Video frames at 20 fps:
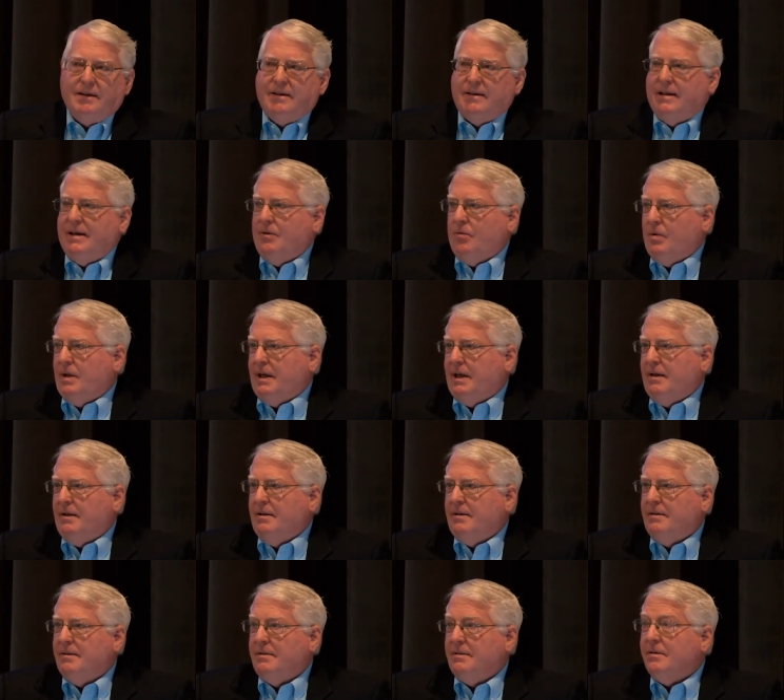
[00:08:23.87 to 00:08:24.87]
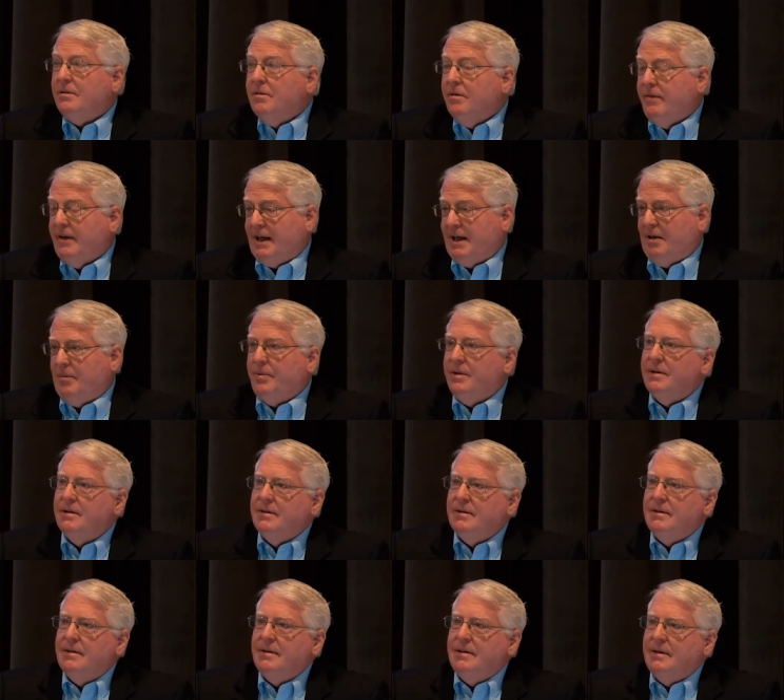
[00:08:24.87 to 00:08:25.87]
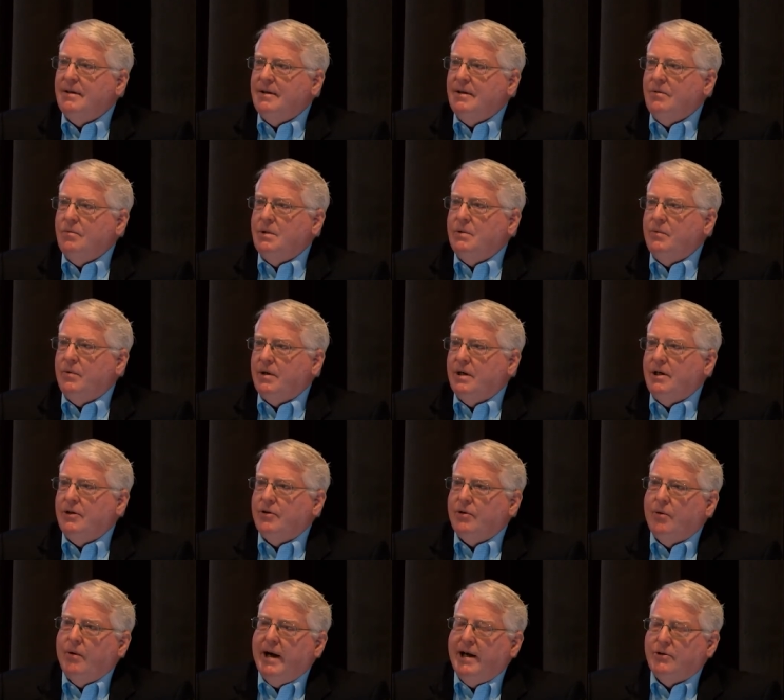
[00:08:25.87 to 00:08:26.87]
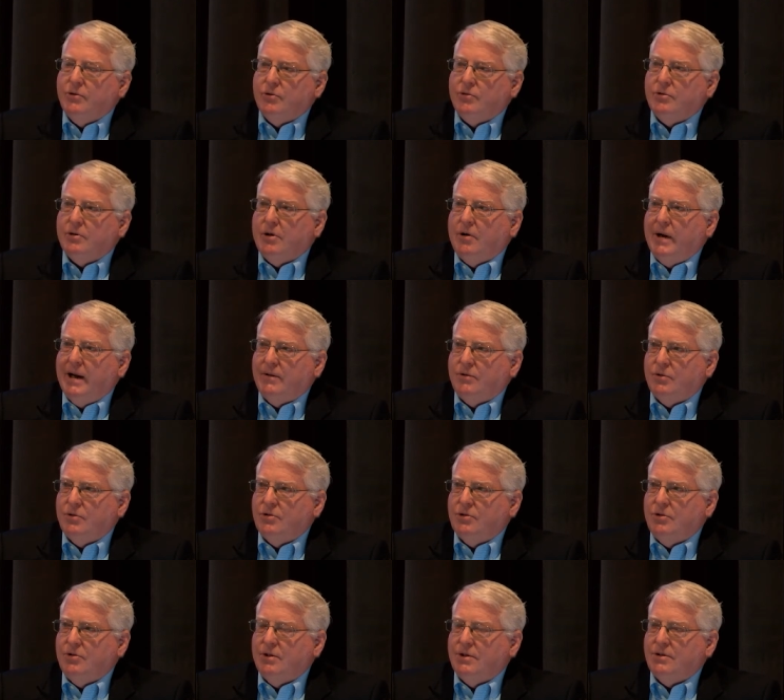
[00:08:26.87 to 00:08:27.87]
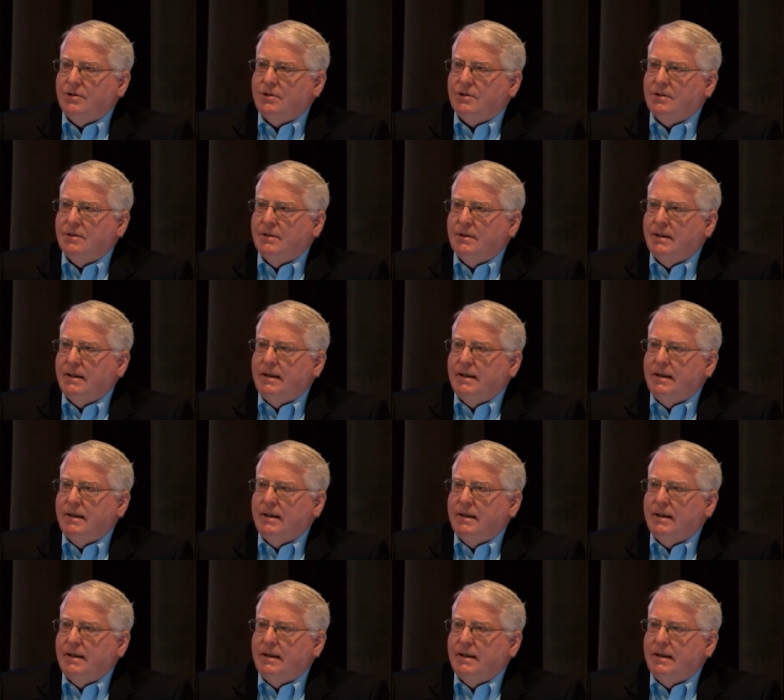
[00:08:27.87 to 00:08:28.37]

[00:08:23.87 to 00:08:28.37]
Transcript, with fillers: that we develop when we're undergraduates or graduate students.